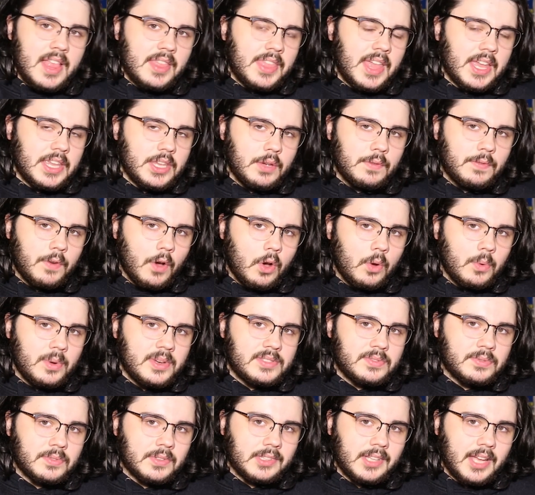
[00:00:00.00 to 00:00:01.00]
that you've
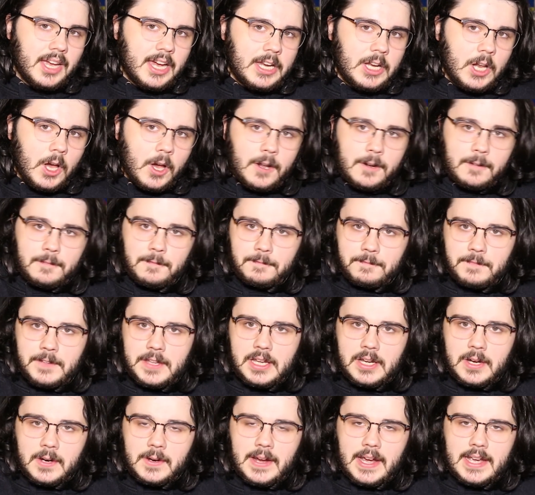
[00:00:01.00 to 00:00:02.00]
always relied on
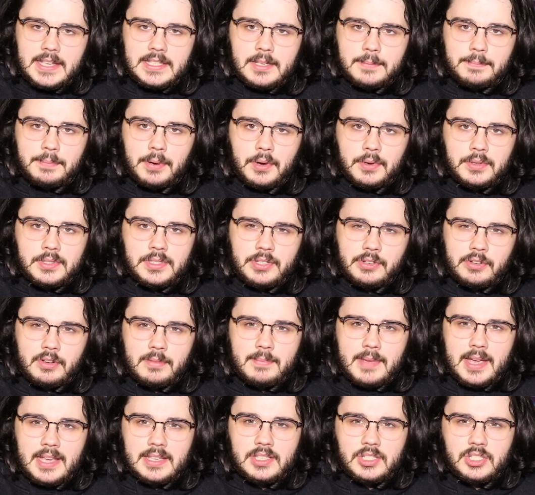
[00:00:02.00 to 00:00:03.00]
fear as opposed to a
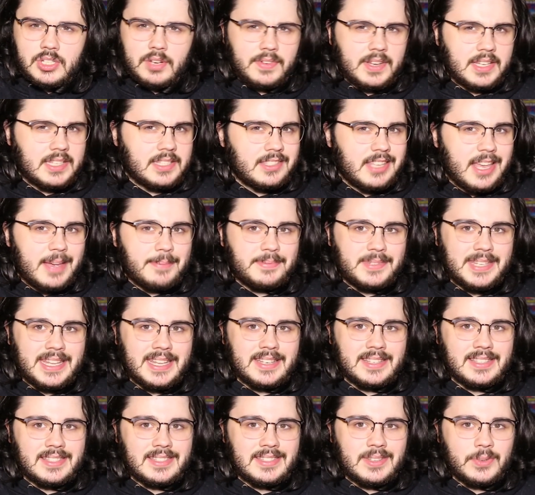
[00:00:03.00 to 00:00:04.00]
message of
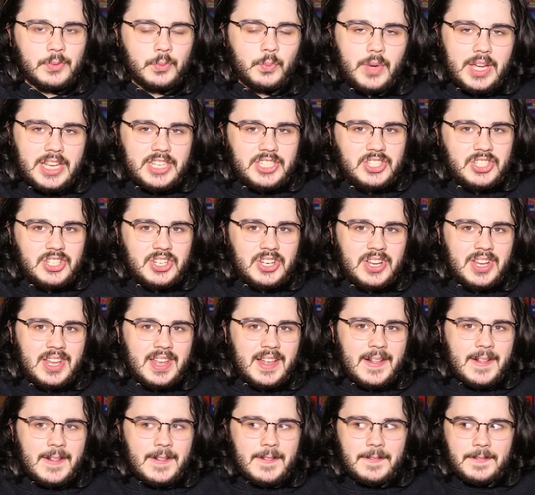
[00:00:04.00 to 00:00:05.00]
acceptance, which
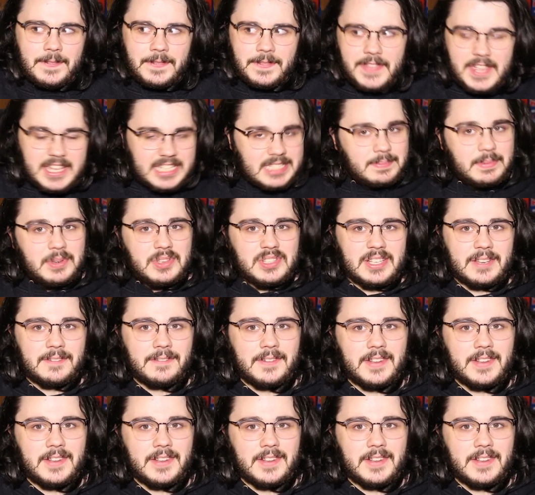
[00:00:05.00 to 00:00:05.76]
this music